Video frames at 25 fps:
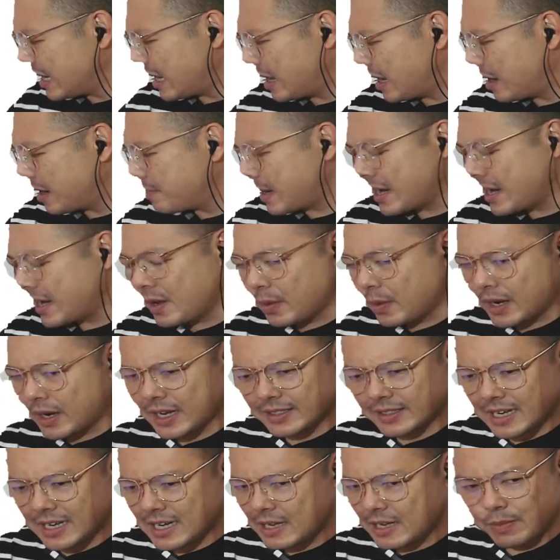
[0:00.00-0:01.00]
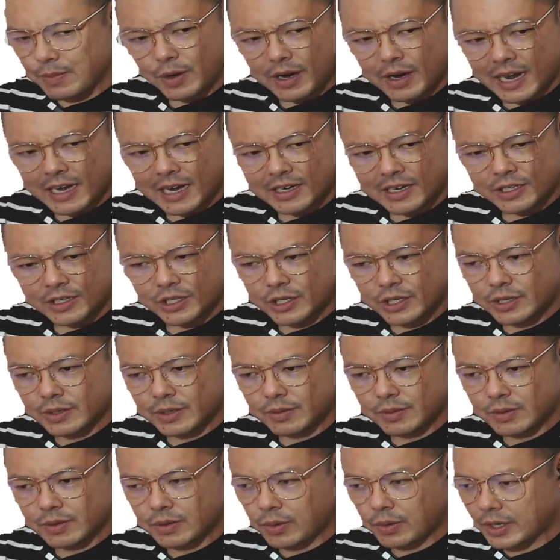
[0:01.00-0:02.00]
Anyone has any more energy
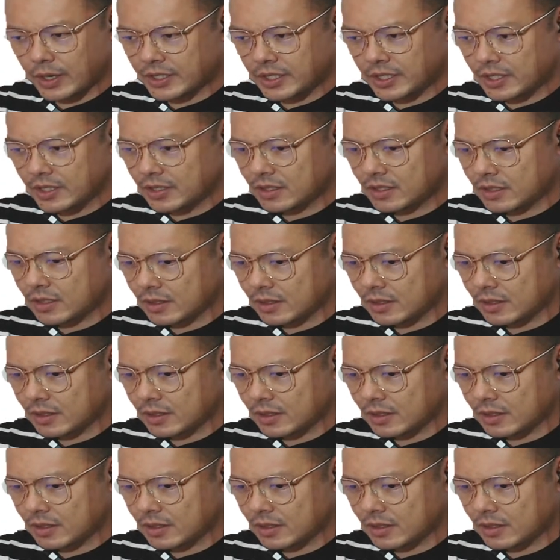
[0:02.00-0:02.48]
questions?